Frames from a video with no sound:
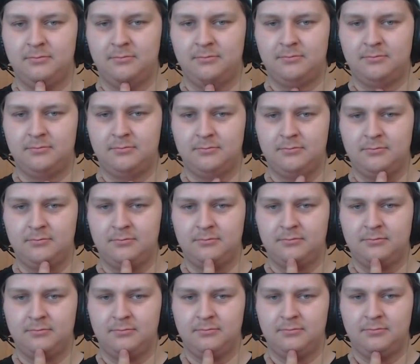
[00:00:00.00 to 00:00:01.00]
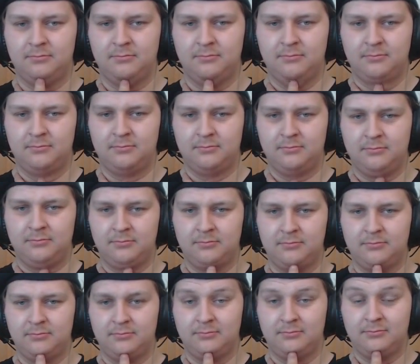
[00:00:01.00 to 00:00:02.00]
Forget witty and charming.
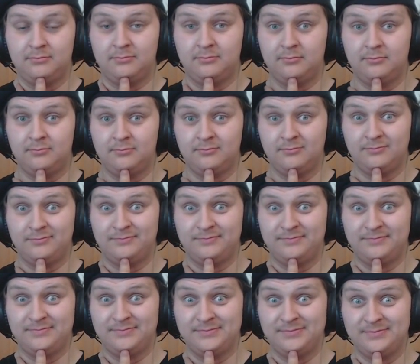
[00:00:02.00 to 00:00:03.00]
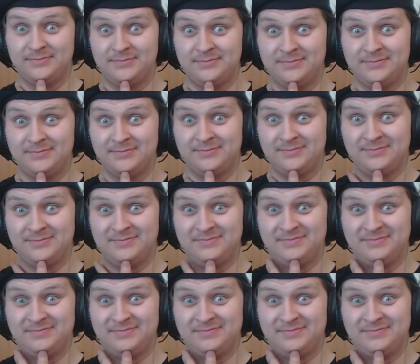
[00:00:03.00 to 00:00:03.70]
I am not the ultimate